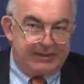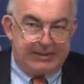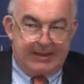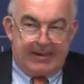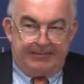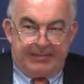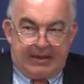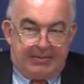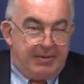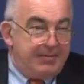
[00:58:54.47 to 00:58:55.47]
But
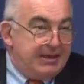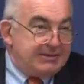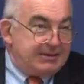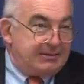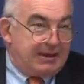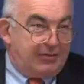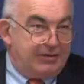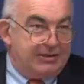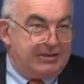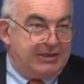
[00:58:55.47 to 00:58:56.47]
I'm amazed at how
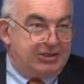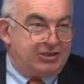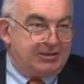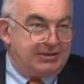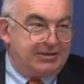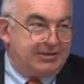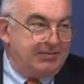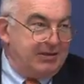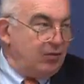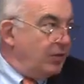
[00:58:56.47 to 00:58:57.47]
the international
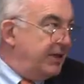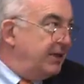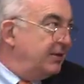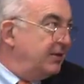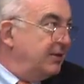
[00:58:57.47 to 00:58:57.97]
system, in a way,